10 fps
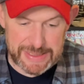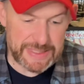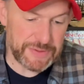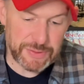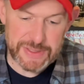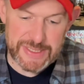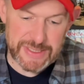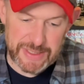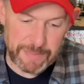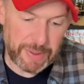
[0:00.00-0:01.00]
even though this
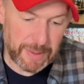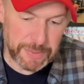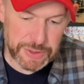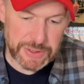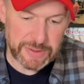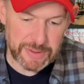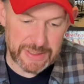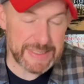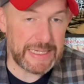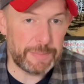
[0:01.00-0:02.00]
is a published
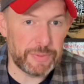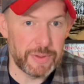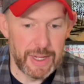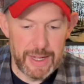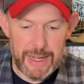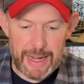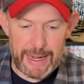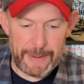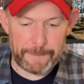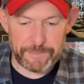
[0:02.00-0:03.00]
example,
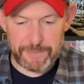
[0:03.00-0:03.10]
I'm